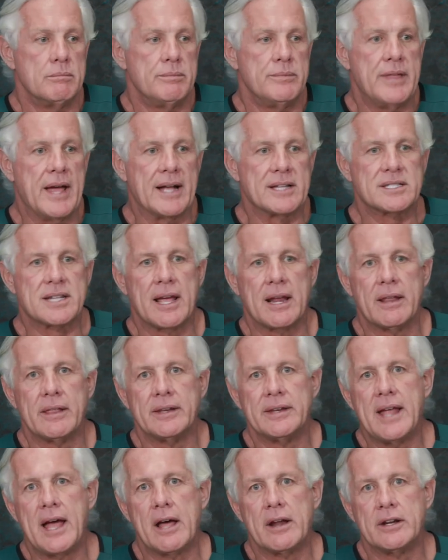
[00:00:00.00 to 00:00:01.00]
That's kind of
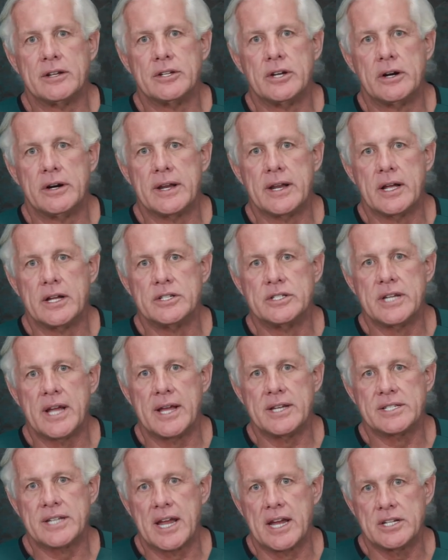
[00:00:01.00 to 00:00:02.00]
the down and dirty on
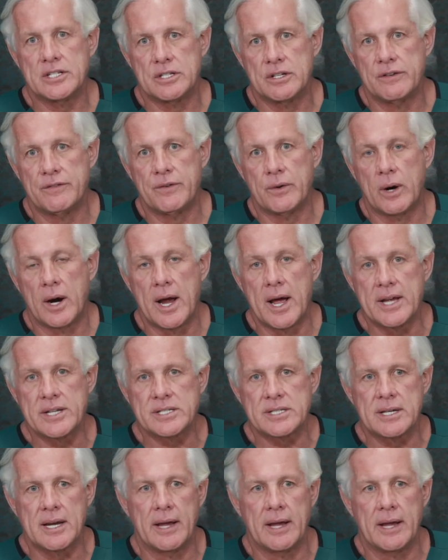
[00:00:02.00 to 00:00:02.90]
GHK-Cu for us.